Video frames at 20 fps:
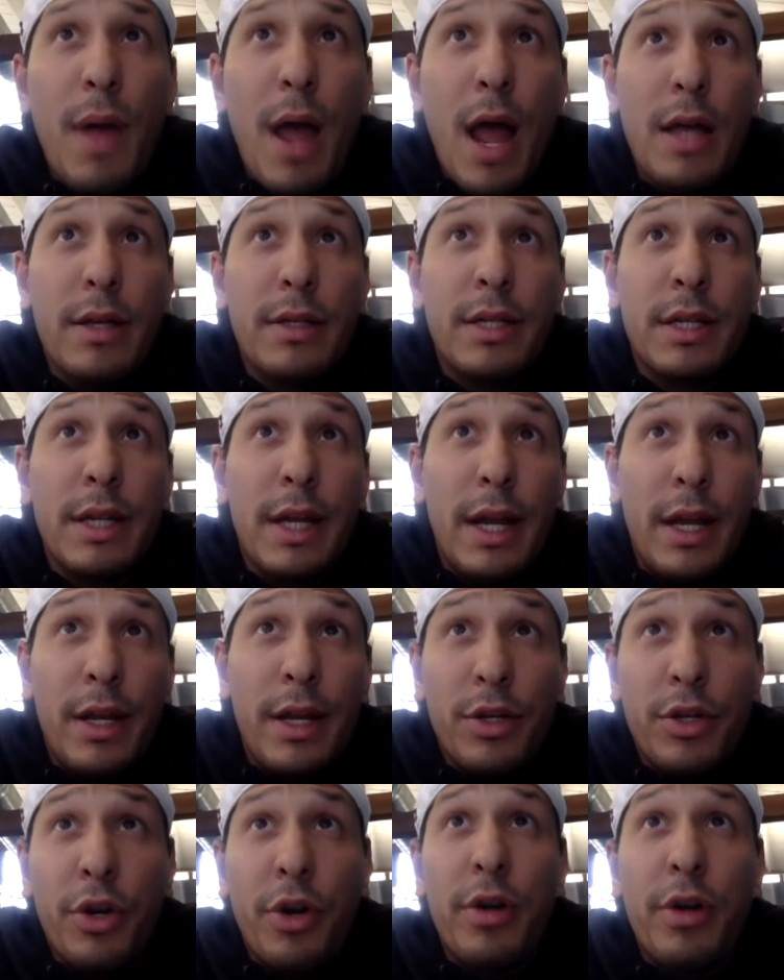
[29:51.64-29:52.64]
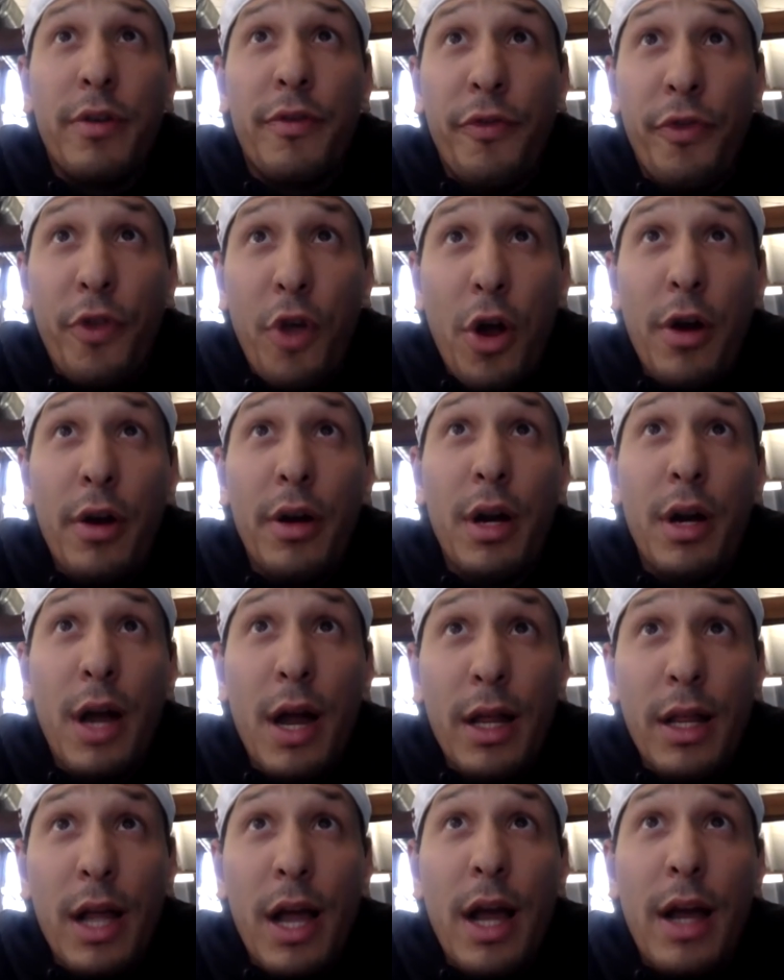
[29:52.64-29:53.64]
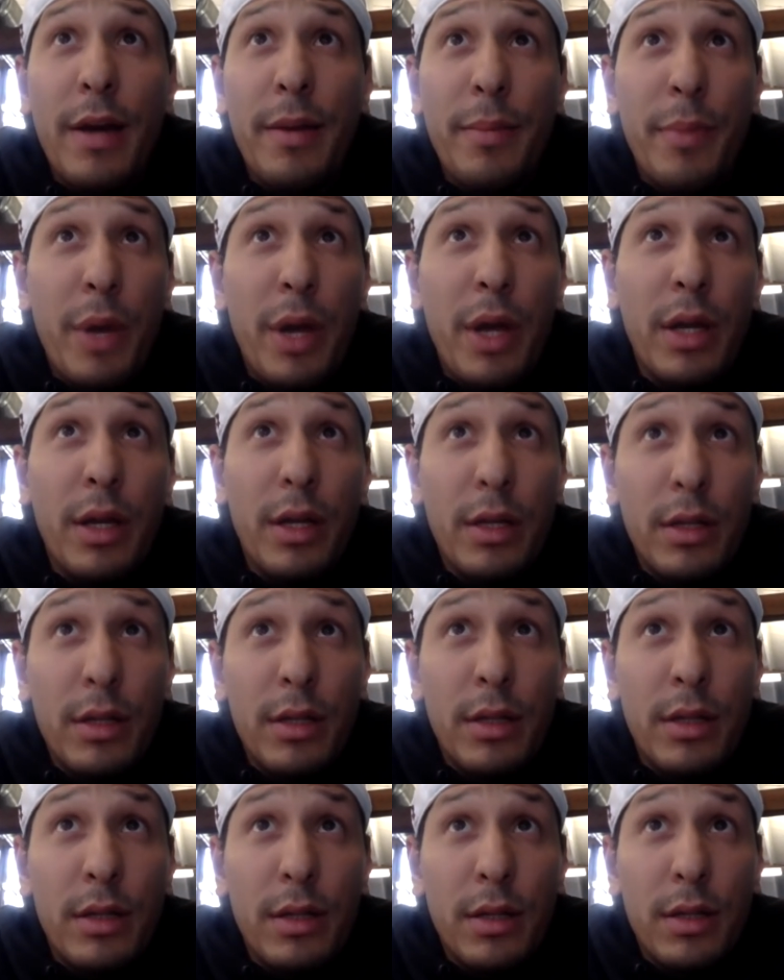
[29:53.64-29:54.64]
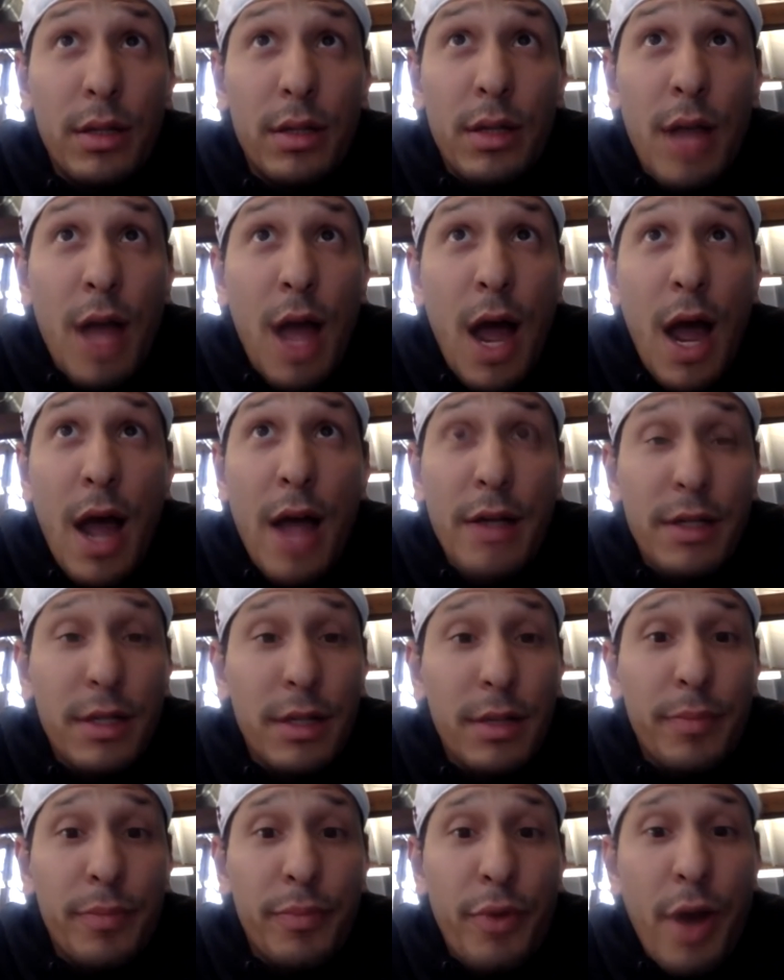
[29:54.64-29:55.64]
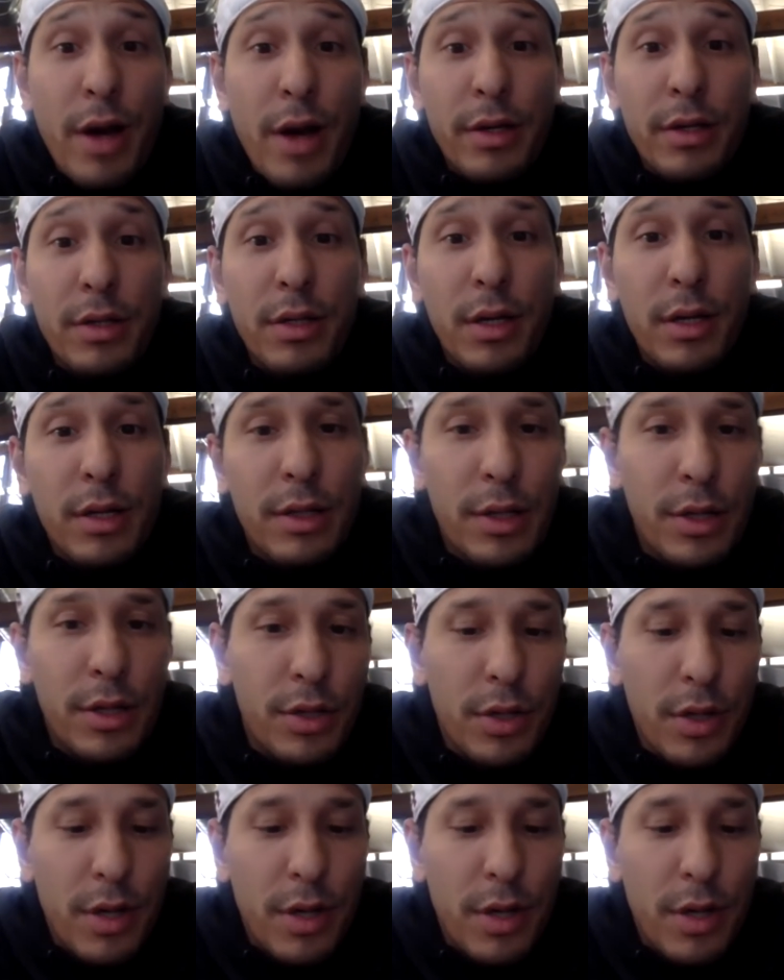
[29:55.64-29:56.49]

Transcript: As an intern in Florida, I lied, but not as a practicing clinician. No.